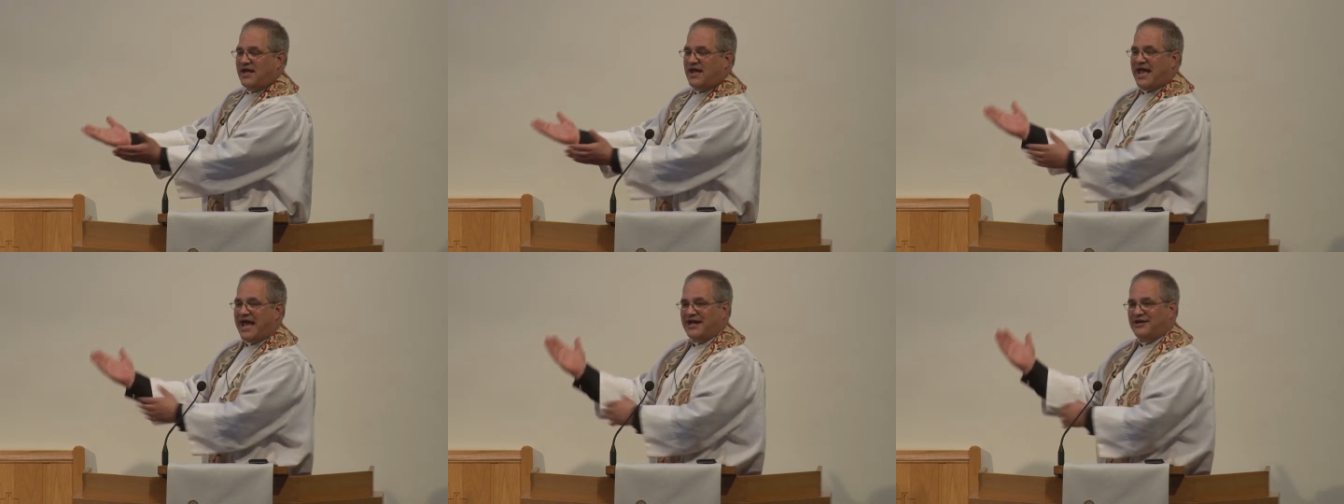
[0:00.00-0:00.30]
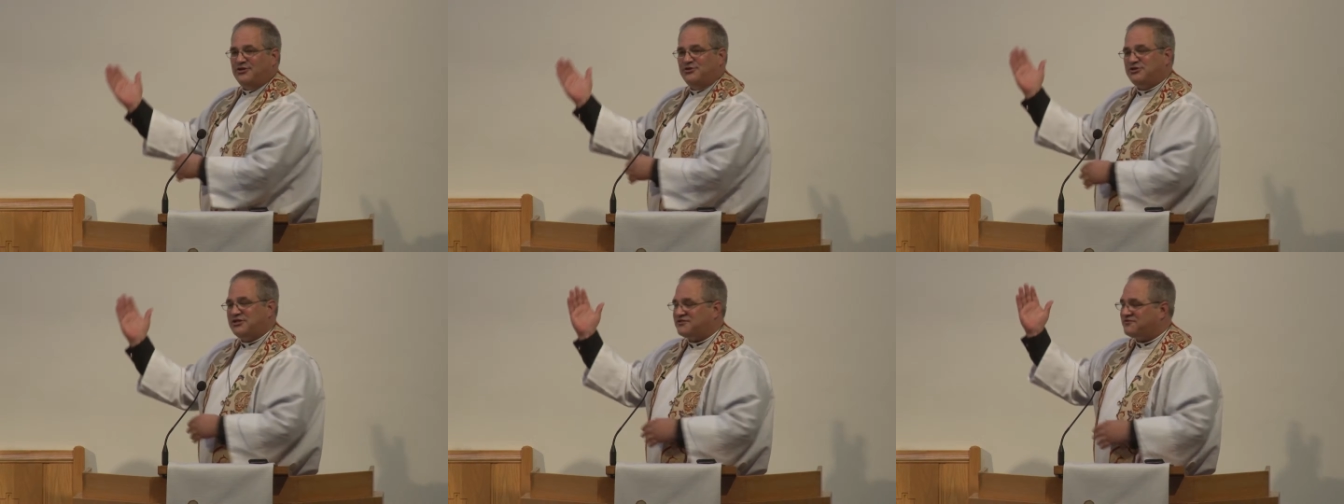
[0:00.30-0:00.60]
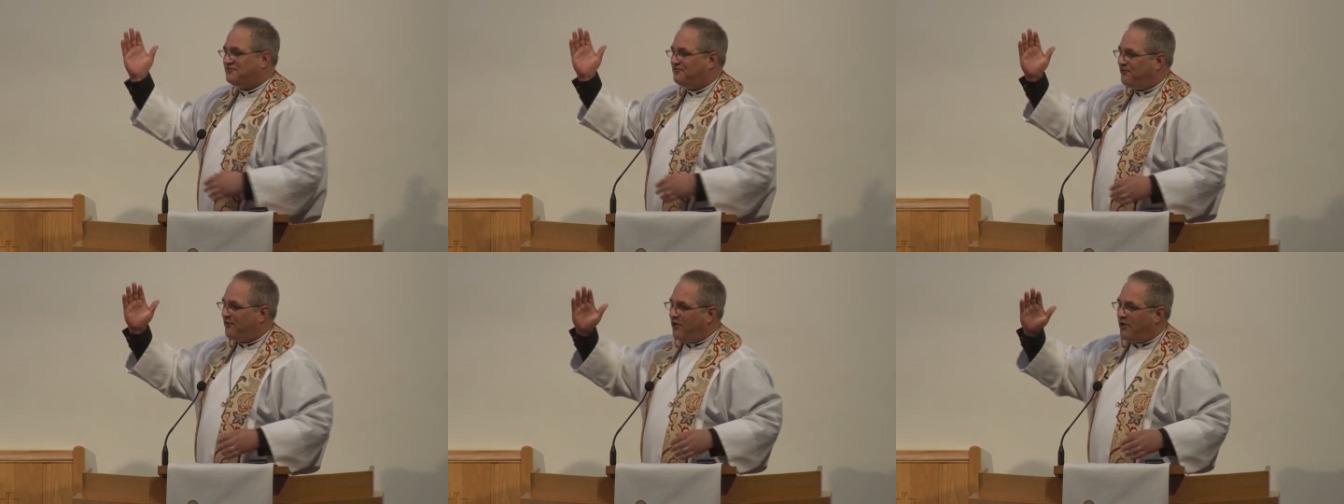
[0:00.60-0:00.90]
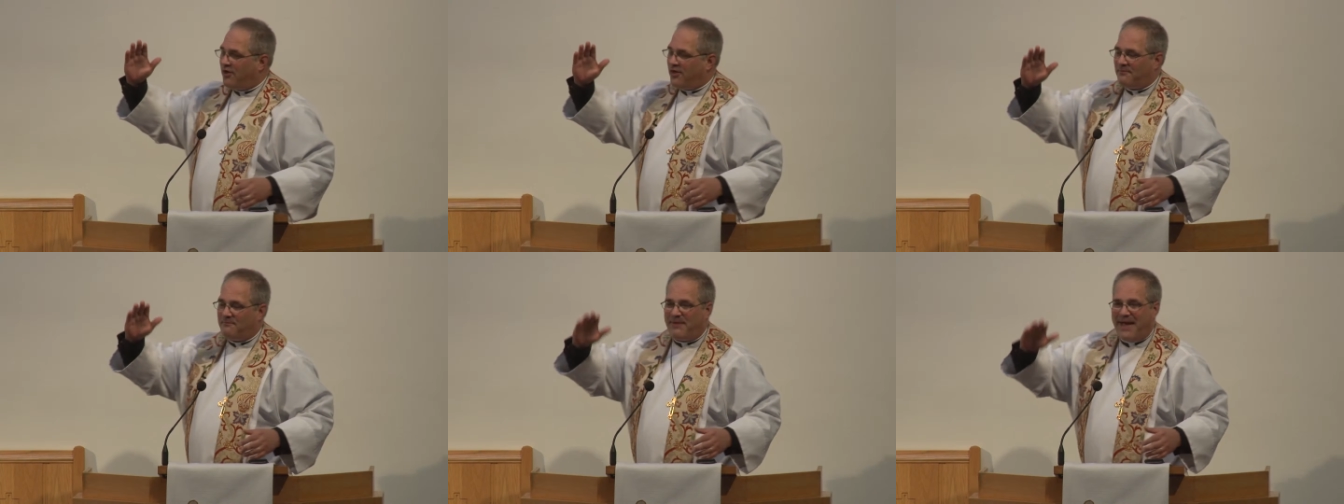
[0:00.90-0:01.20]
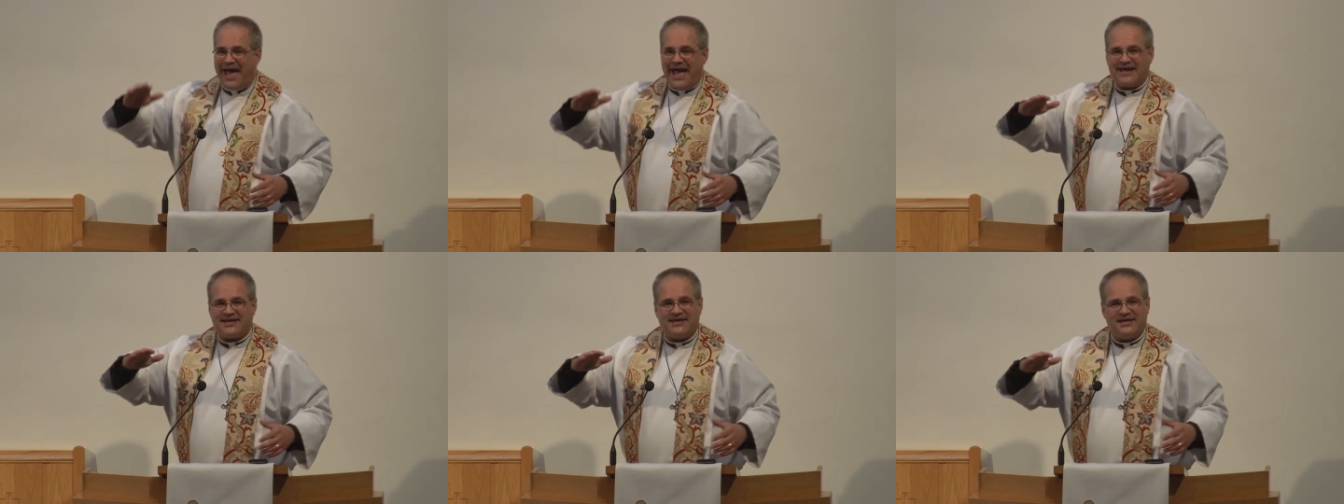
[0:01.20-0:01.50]
and you just fall
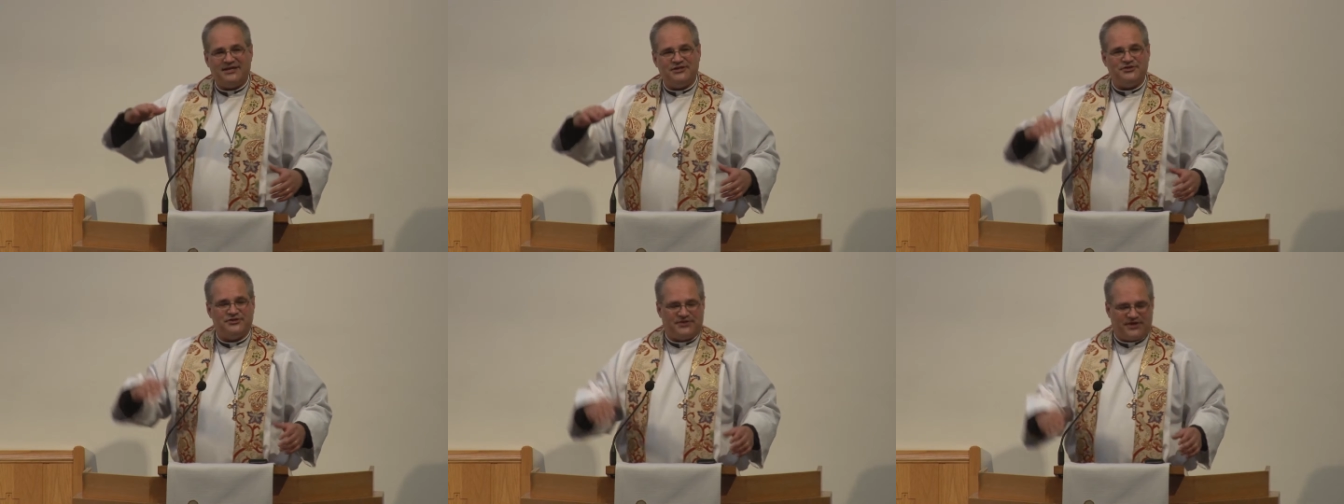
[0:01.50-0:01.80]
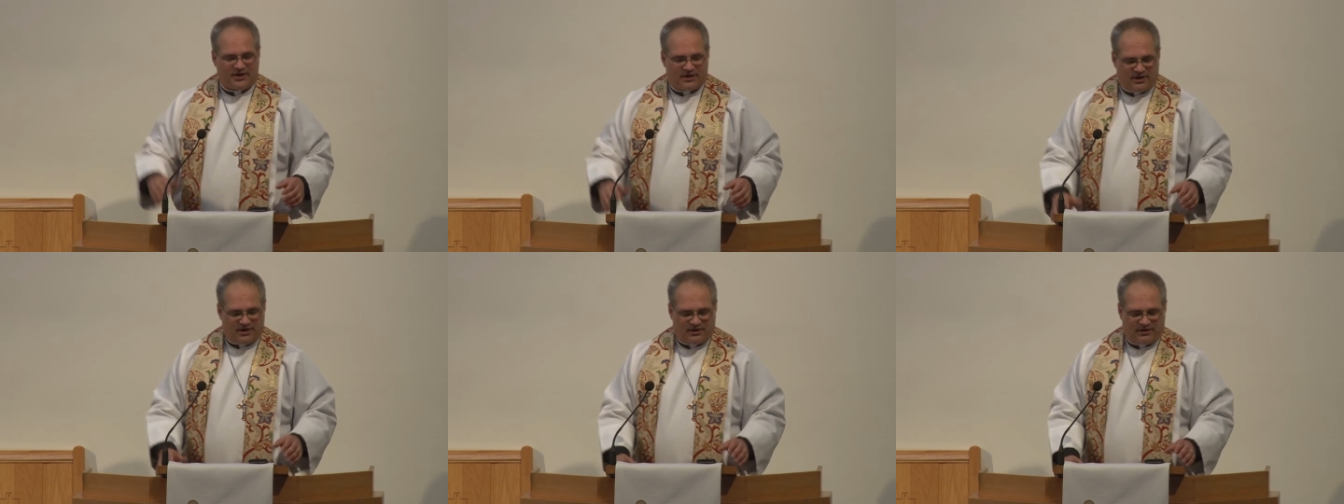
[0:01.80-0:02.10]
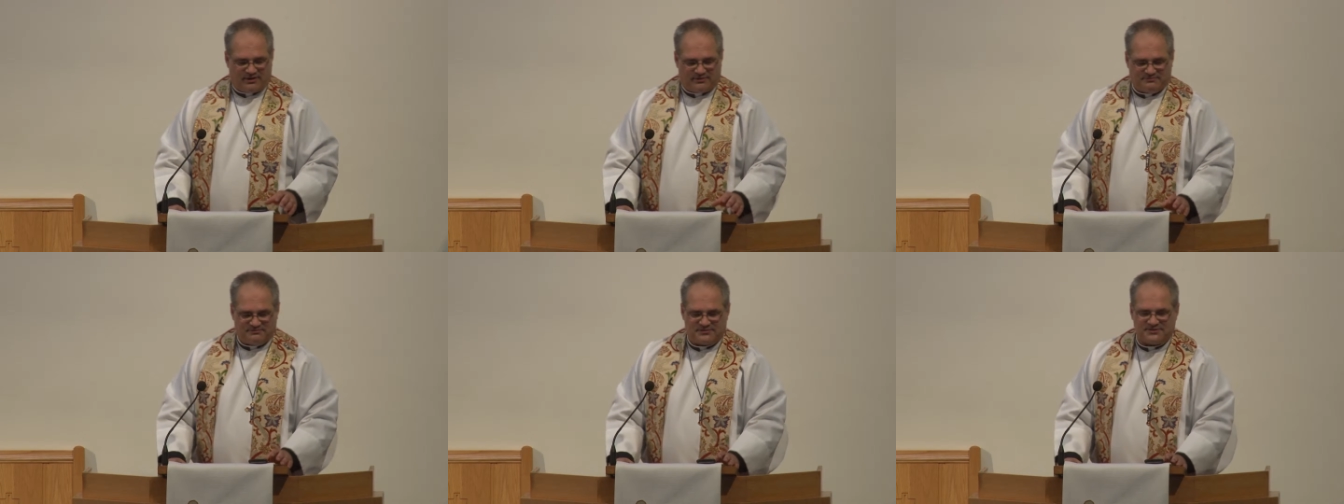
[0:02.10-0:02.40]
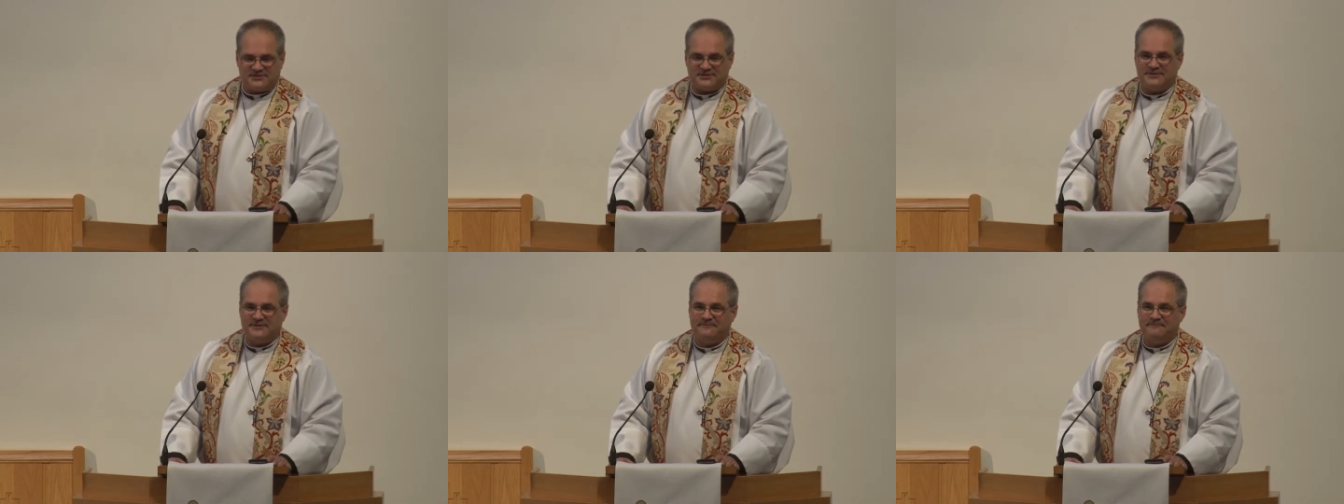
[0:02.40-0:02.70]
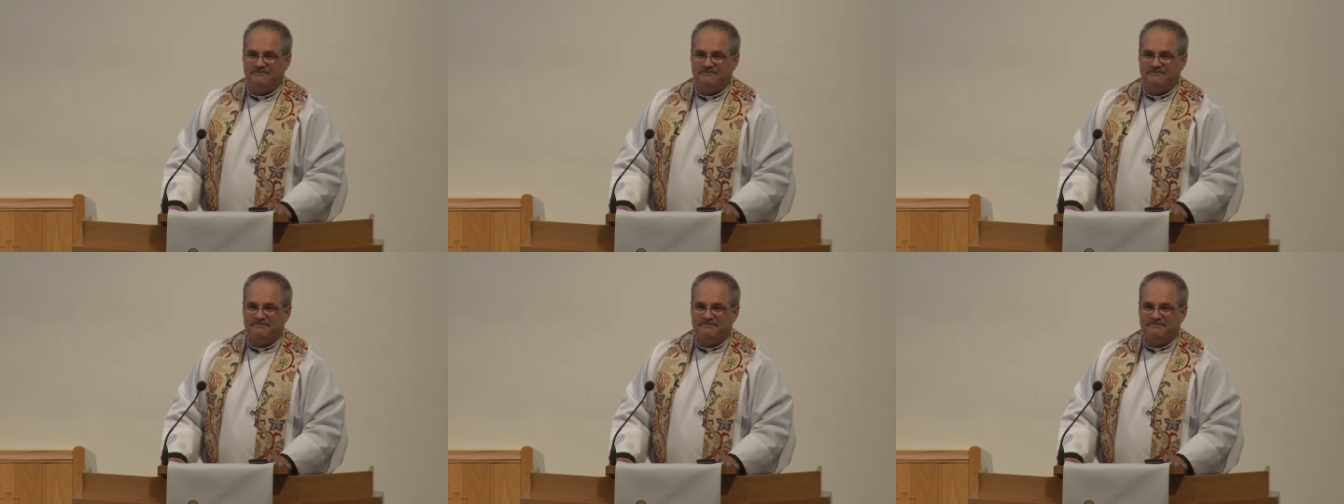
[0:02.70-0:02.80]
back into their arms.